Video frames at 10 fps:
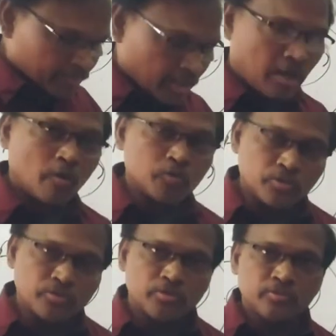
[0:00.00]
how
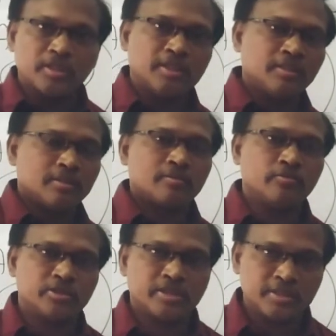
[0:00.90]
to do the
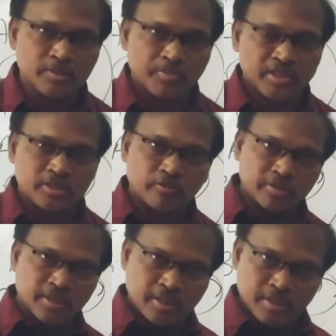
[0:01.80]
questions based on
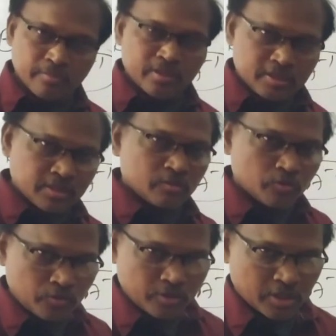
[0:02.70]
the elementary
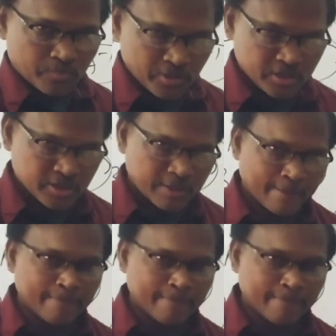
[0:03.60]
row operation.